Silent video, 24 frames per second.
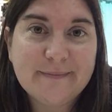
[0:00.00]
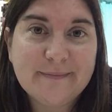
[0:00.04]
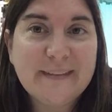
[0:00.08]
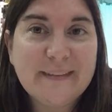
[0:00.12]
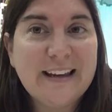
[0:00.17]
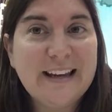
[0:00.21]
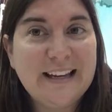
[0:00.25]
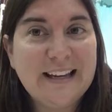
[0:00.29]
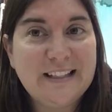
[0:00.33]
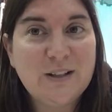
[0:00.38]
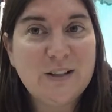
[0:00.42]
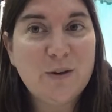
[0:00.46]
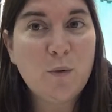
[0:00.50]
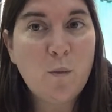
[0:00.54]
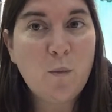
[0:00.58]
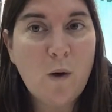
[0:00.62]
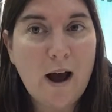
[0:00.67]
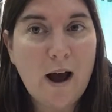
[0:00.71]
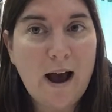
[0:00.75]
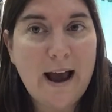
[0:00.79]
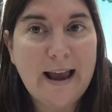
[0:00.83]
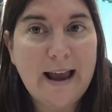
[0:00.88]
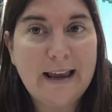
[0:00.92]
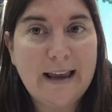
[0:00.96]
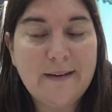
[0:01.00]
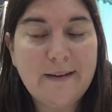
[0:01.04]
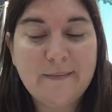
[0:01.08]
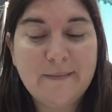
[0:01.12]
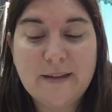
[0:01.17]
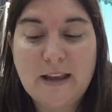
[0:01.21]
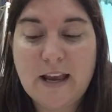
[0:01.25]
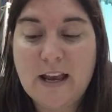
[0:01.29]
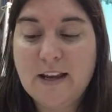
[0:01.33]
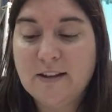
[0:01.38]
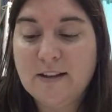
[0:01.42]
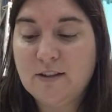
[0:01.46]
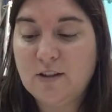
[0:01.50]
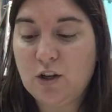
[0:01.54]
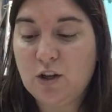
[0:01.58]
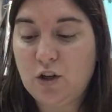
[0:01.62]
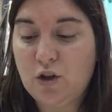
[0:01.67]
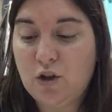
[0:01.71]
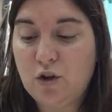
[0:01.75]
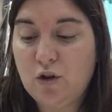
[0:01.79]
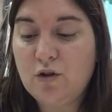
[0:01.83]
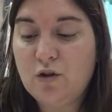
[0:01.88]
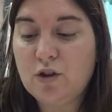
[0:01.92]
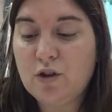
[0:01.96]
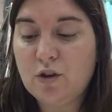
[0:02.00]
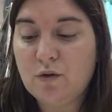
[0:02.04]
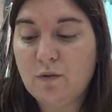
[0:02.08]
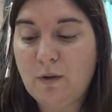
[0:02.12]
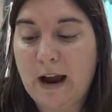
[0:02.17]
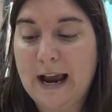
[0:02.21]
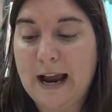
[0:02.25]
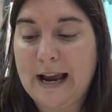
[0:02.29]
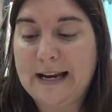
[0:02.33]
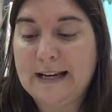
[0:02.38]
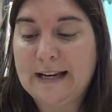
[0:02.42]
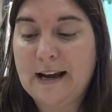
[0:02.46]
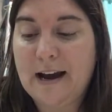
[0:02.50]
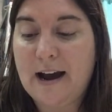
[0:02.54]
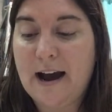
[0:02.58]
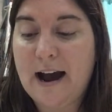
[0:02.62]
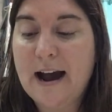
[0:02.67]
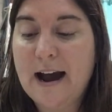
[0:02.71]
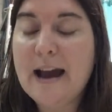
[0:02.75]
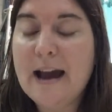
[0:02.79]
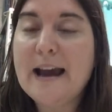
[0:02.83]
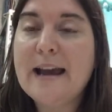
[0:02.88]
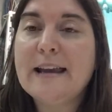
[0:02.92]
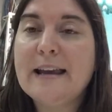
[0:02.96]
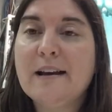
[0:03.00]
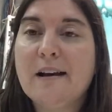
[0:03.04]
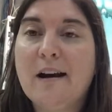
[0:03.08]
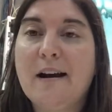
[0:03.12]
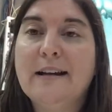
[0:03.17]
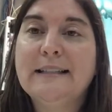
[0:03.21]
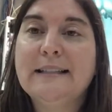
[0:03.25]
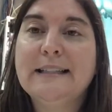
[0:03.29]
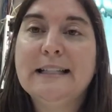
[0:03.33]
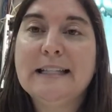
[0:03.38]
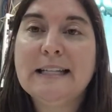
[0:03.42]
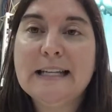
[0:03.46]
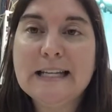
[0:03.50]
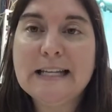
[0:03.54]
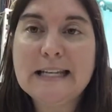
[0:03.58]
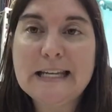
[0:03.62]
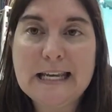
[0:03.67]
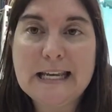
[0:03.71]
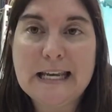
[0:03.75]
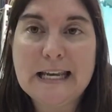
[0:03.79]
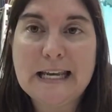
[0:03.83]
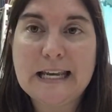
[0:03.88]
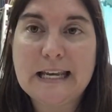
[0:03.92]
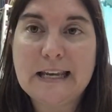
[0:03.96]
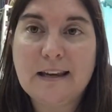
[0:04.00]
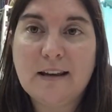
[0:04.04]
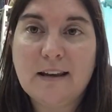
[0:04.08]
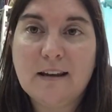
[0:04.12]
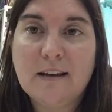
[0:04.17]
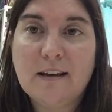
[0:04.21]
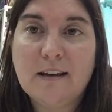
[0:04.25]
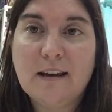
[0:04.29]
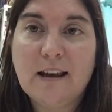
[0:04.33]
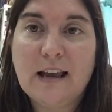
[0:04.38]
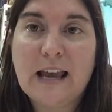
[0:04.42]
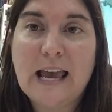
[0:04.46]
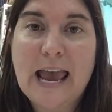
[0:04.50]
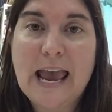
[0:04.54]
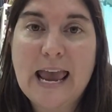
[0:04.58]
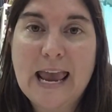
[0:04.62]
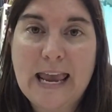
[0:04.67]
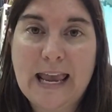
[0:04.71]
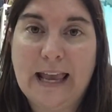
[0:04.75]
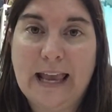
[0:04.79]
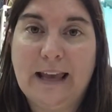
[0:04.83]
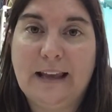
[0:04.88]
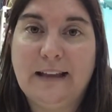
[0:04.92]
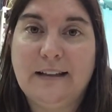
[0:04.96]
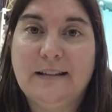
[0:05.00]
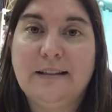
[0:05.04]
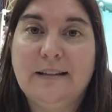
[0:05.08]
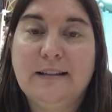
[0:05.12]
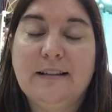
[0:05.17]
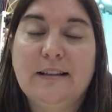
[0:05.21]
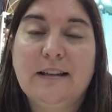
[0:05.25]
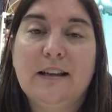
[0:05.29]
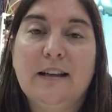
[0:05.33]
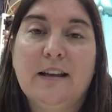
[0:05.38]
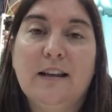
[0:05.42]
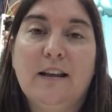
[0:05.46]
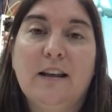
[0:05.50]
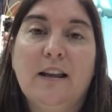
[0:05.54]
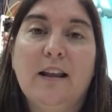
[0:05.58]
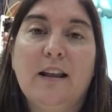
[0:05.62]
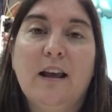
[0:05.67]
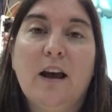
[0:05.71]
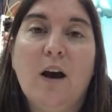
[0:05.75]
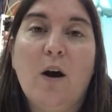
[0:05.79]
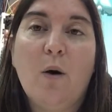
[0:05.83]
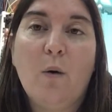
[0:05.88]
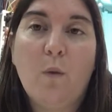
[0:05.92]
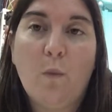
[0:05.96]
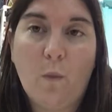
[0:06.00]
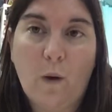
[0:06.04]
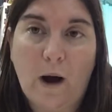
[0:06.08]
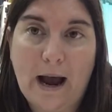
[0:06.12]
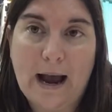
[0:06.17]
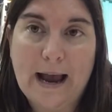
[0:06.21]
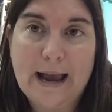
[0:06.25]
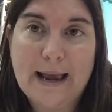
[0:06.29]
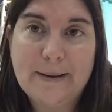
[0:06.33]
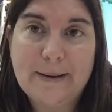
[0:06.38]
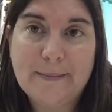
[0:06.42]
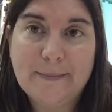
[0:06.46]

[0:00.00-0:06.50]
It's a Y. So you should write I consonant E and a Y.